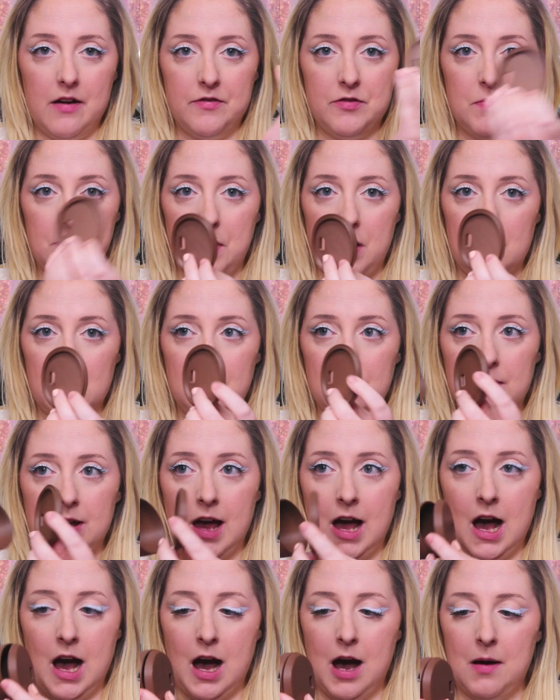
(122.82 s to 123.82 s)
bottom
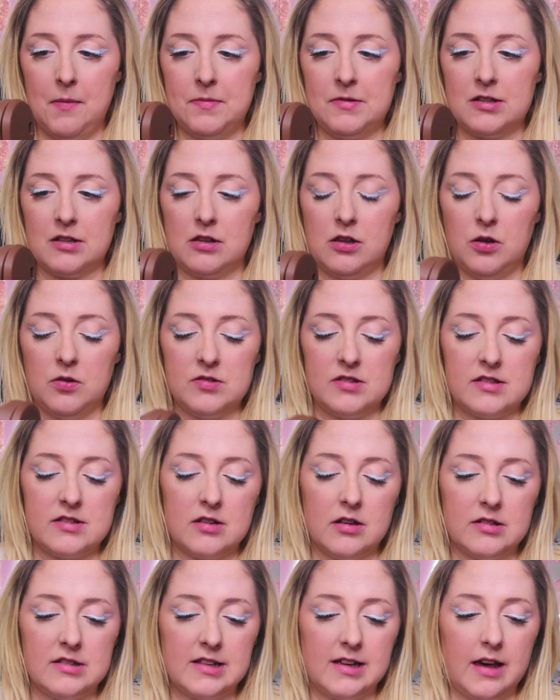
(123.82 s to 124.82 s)
cap to close this
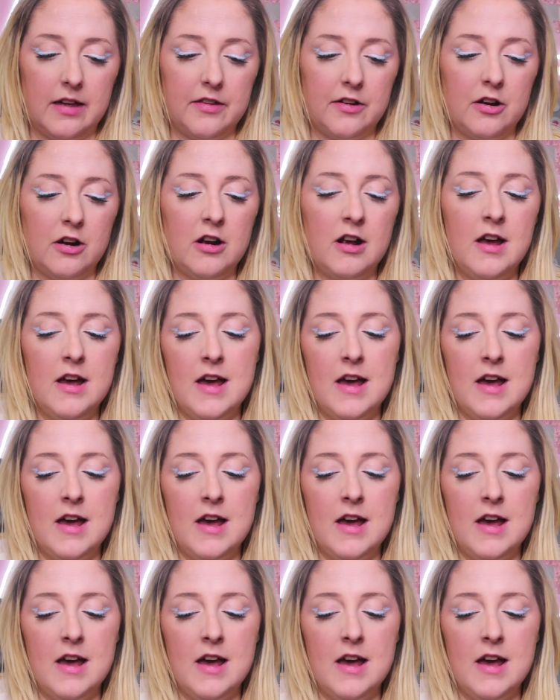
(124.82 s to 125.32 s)
all together.